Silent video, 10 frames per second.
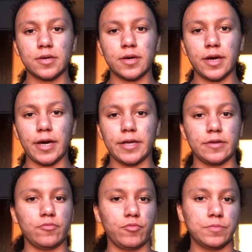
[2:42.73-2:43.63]
And
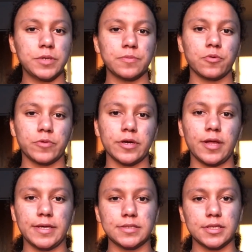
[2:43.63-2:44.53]
when people
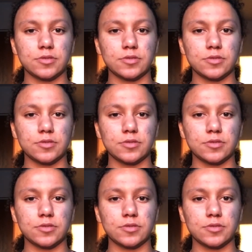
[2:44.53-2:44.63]
realize this,